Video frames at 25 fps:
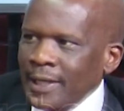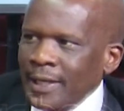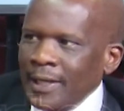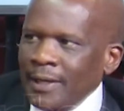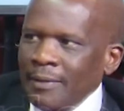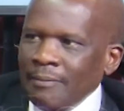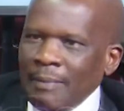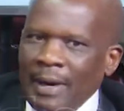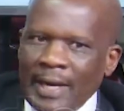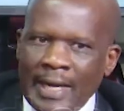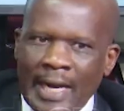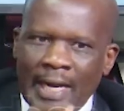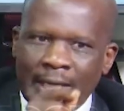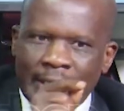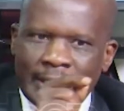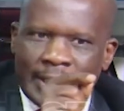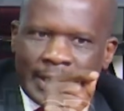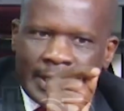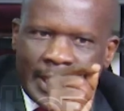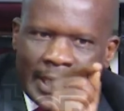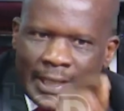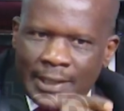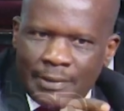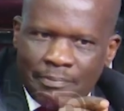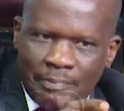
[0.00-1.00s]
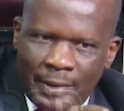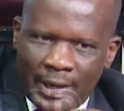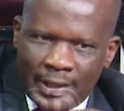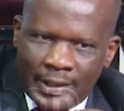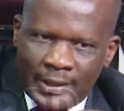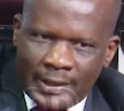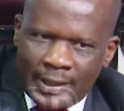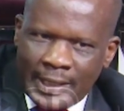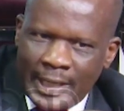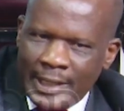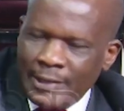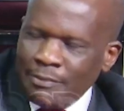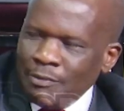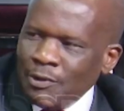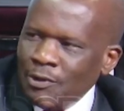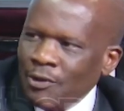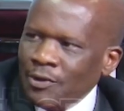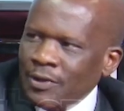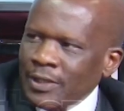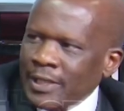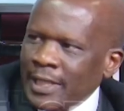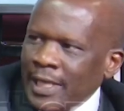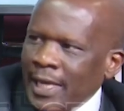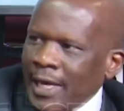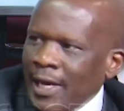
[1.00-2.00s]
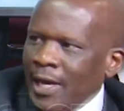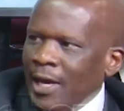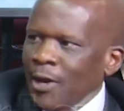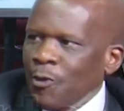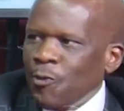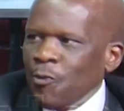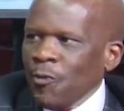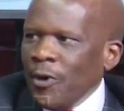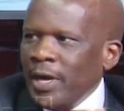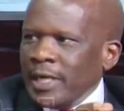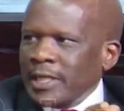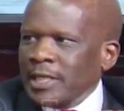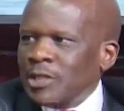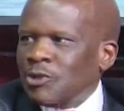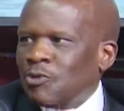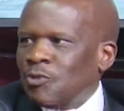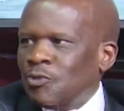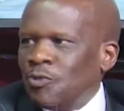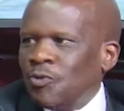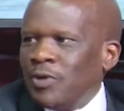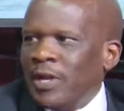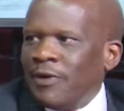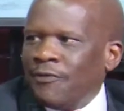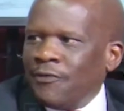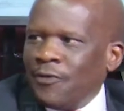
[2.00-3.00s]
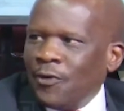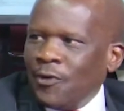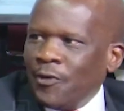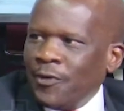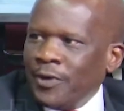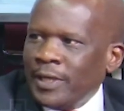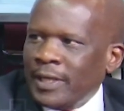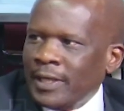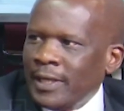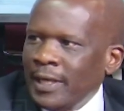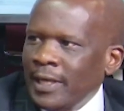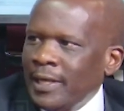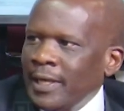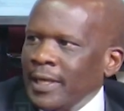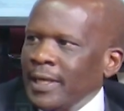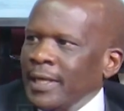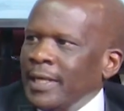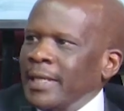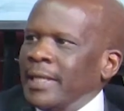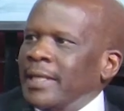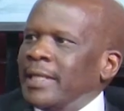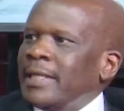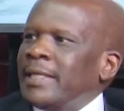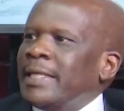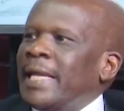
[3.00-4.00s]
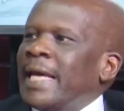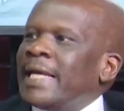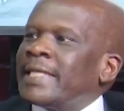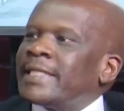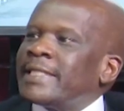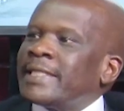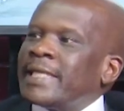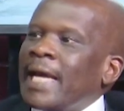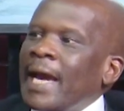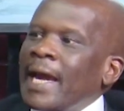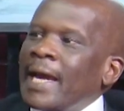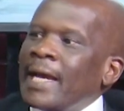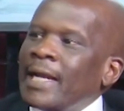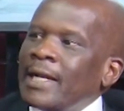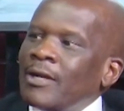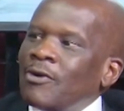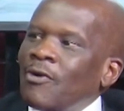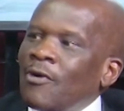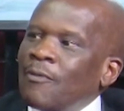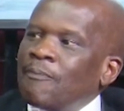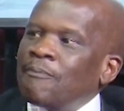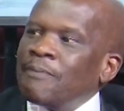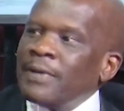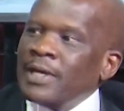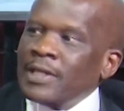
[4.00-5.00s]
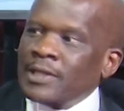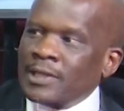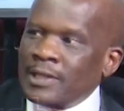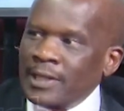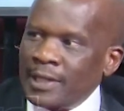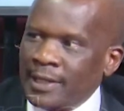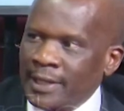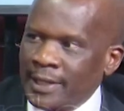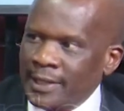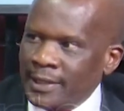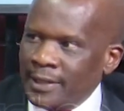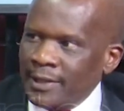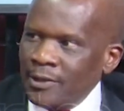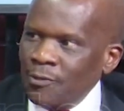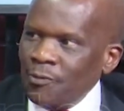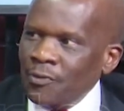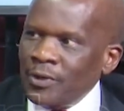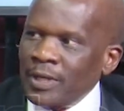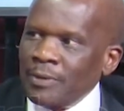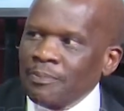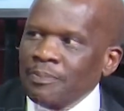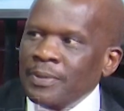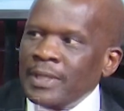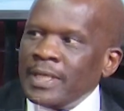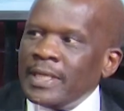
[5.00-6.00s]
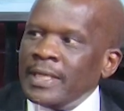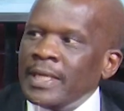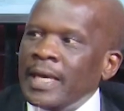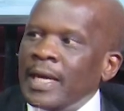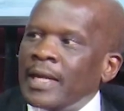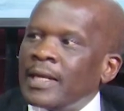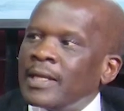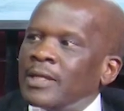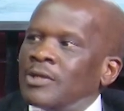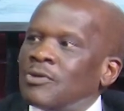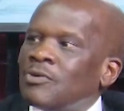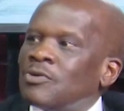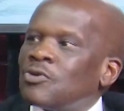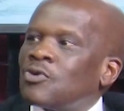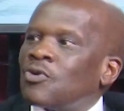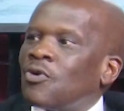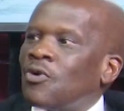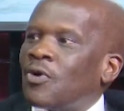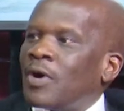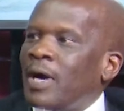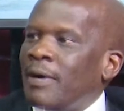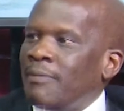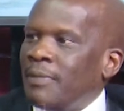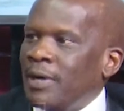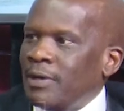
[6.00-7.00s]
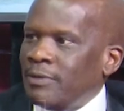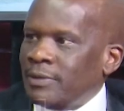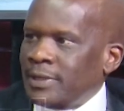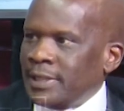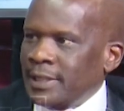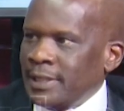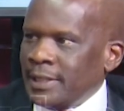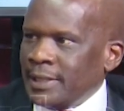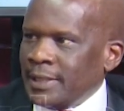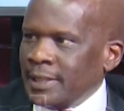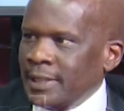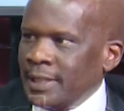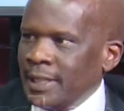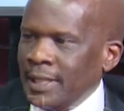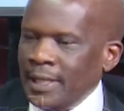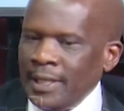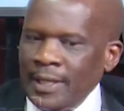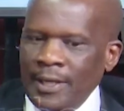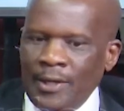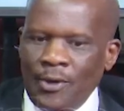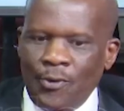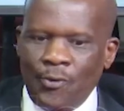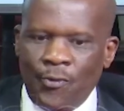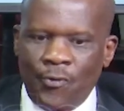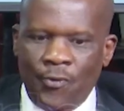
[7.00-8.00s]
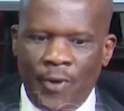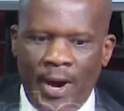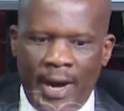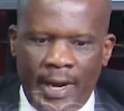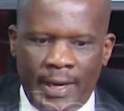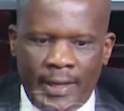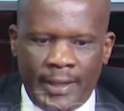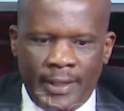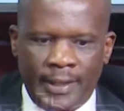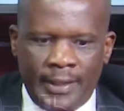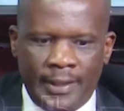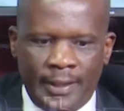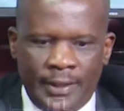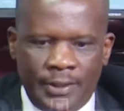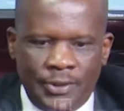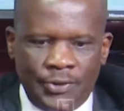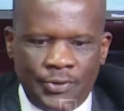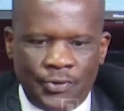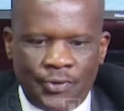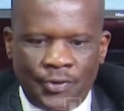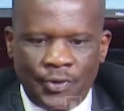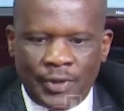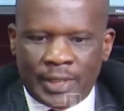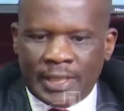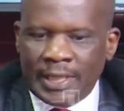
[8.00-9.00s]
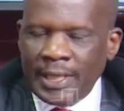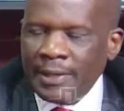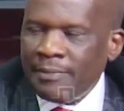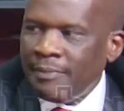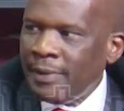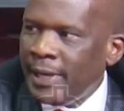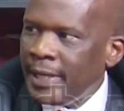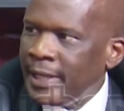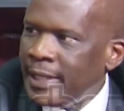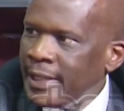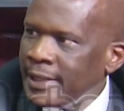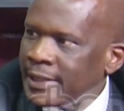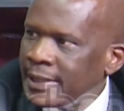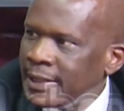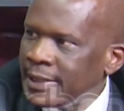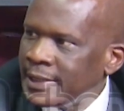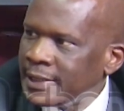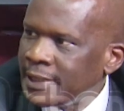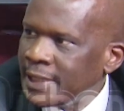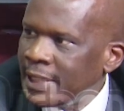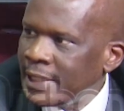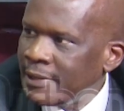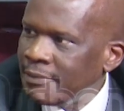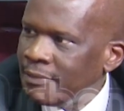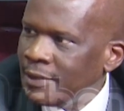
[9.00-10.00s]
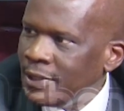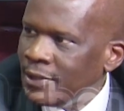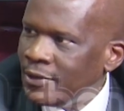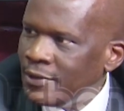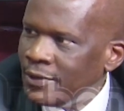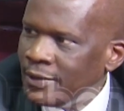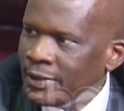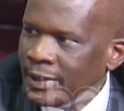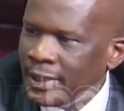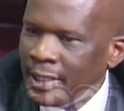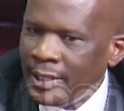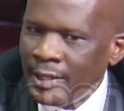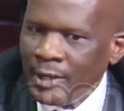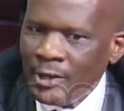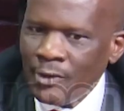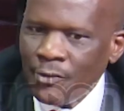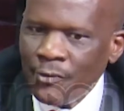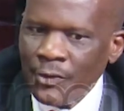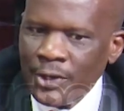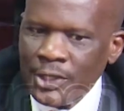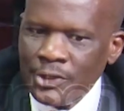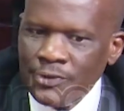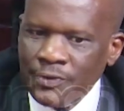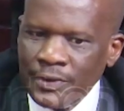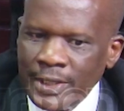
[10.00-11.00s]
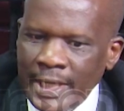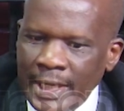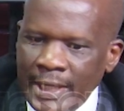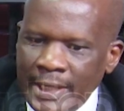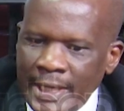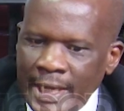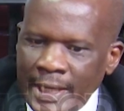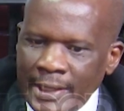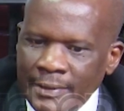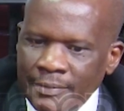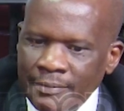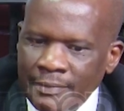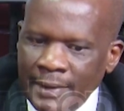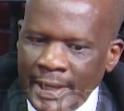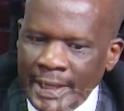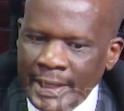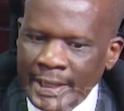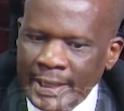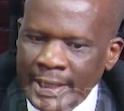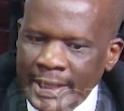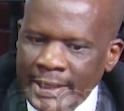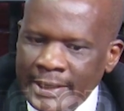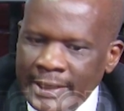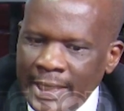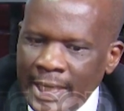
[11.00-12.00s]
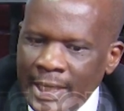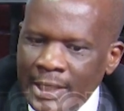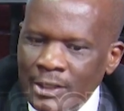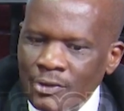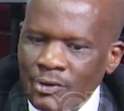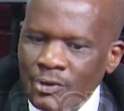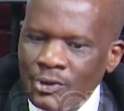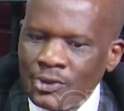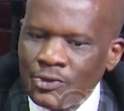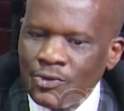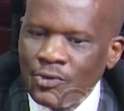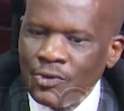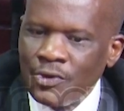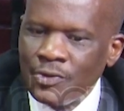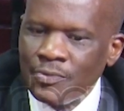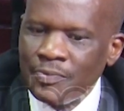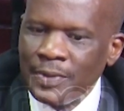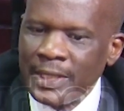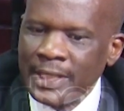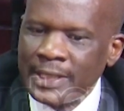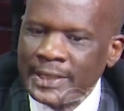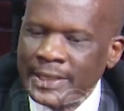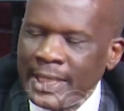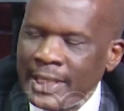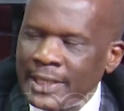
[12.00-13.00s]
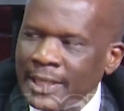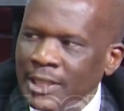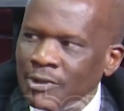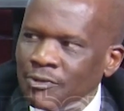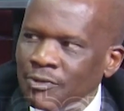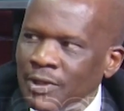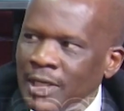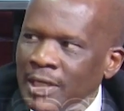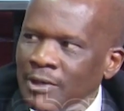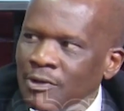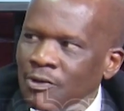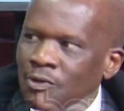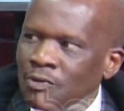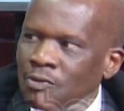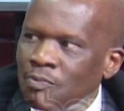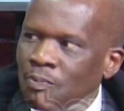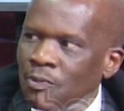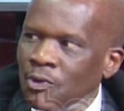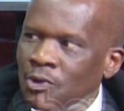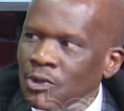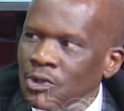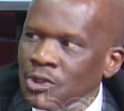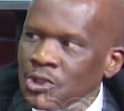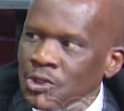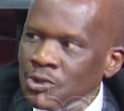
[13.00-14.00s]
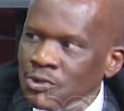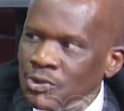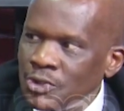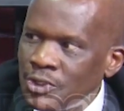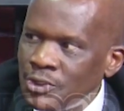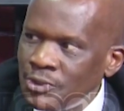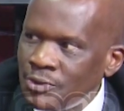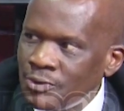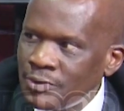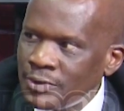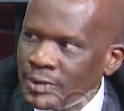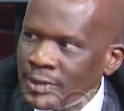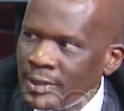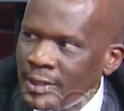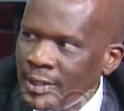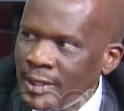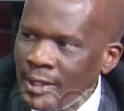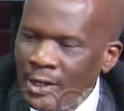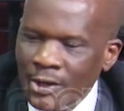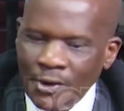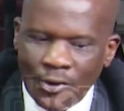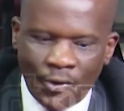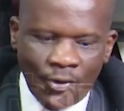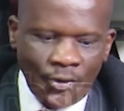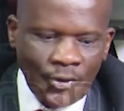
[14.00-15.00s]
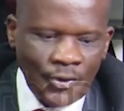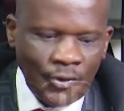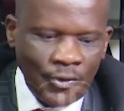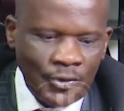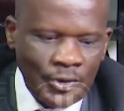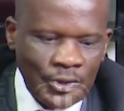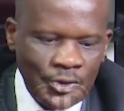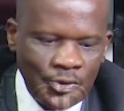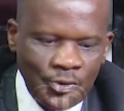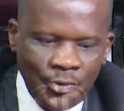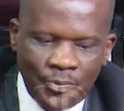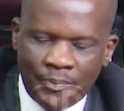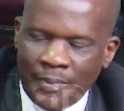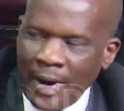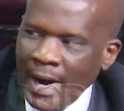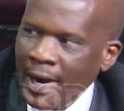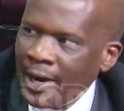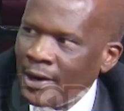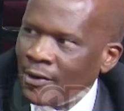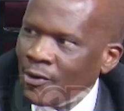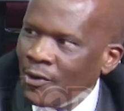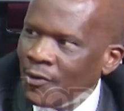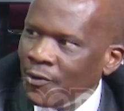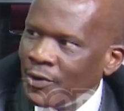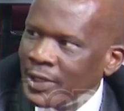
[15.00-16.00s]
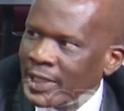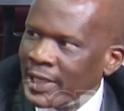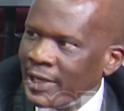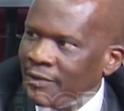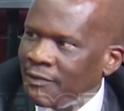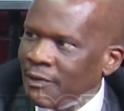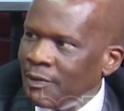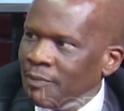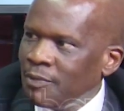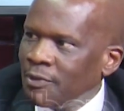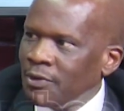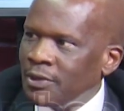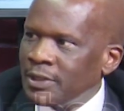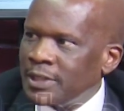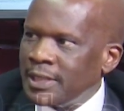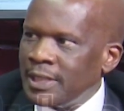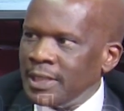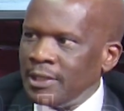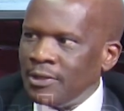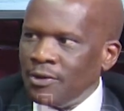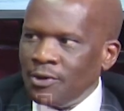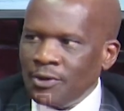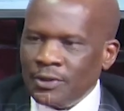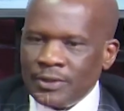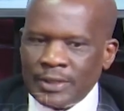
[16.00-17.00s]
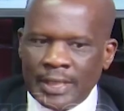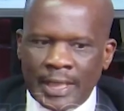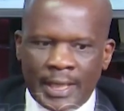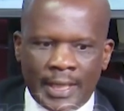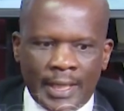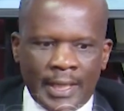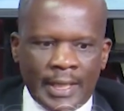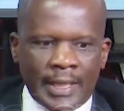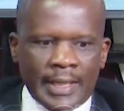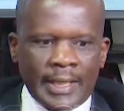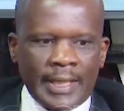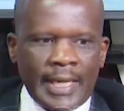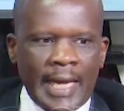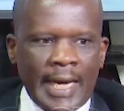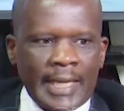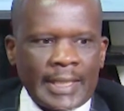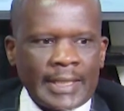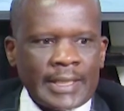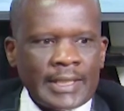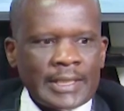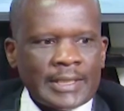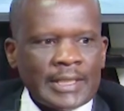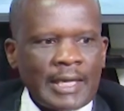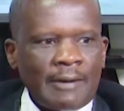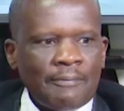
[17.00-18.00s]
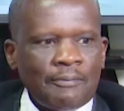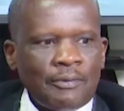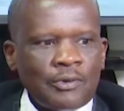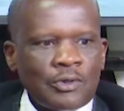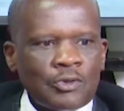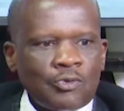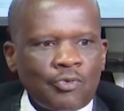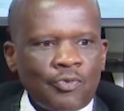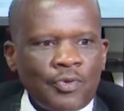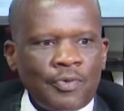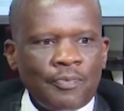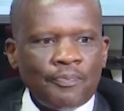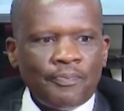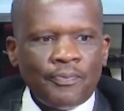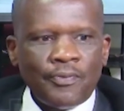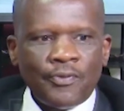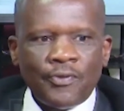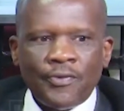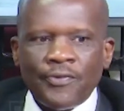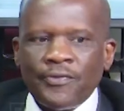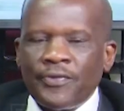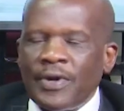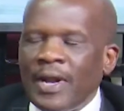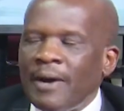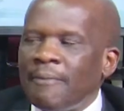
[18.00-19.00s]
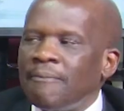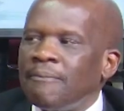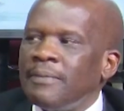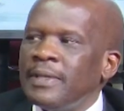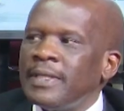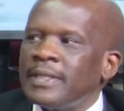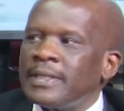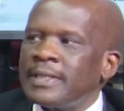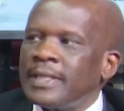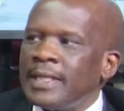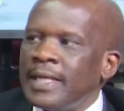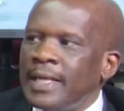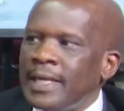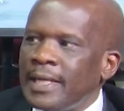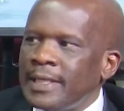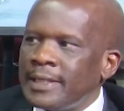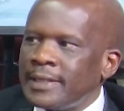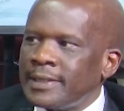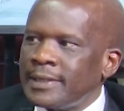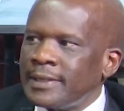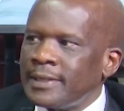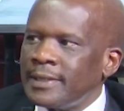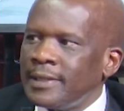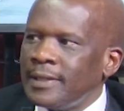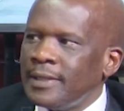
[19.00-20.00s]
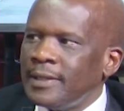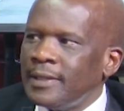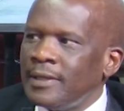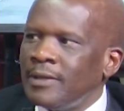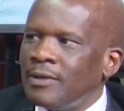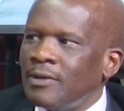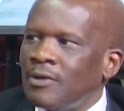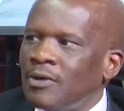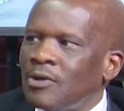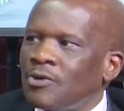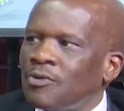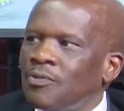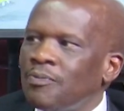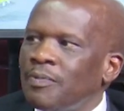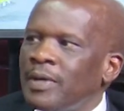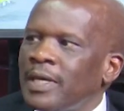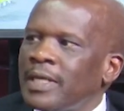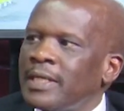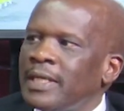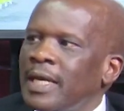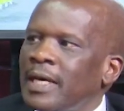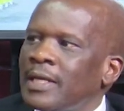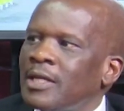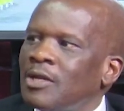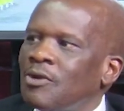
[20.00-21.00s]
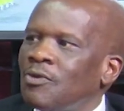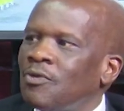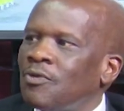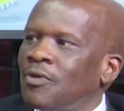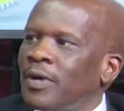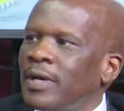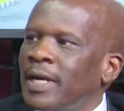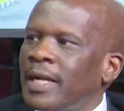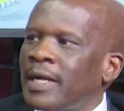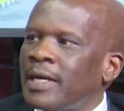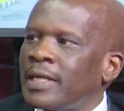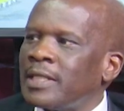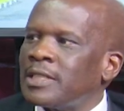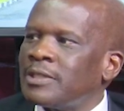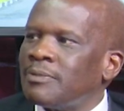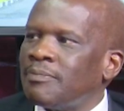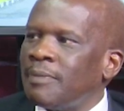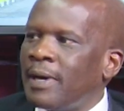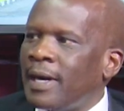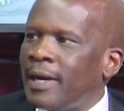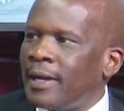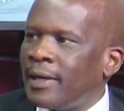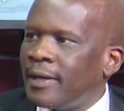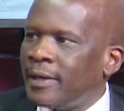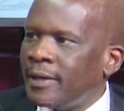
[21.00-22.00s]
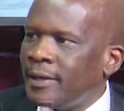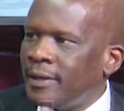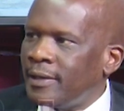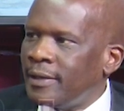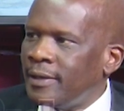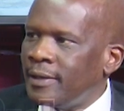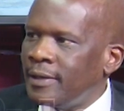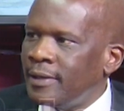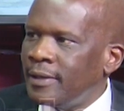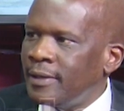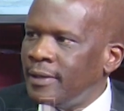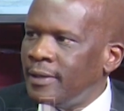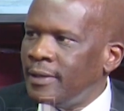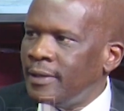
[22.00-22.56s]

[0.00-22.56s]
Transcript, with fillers: But that 10, 10 million there wanted to do the following. The child of P3 will be hearing you talk about it. One, you got the money, it is 10 million. Mm -hmm. When you get that money, the child not going to be excited to get no more new shoes or new bag or whatever because he knows that is supposed to improve the business, mm. not make daddy look like a rich man. Mm. mm.